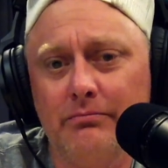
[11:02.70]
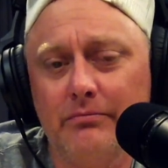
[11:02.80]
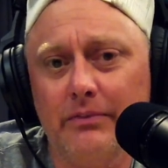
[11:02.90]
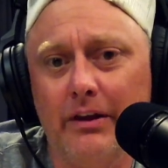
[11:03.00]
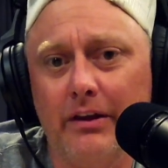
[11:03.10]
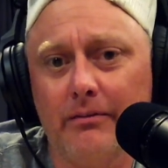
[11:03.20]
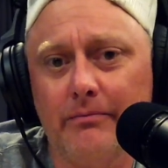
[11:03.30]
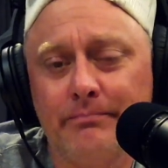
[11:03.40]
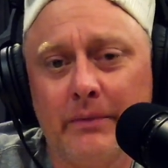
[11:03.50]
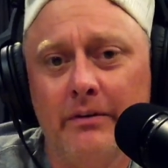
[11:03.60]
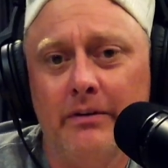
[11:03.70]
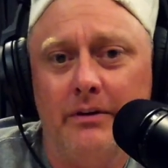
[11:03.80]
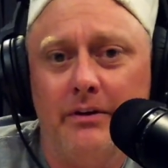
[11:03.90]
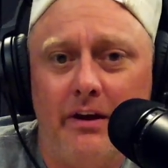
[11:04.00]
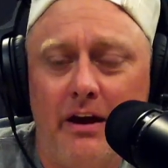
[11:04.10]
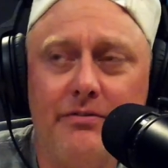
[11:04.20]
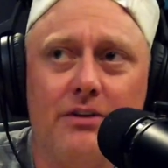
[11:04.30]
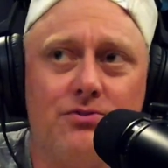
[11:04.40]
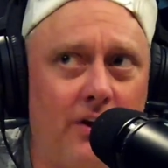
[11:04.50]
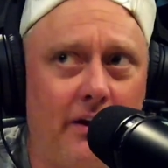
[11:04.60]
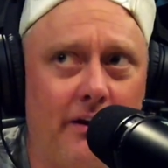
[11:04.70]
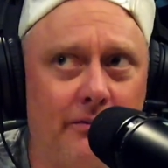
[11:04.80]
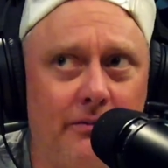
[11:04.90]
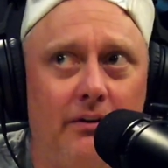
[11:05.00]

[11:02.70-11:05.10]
like having that channel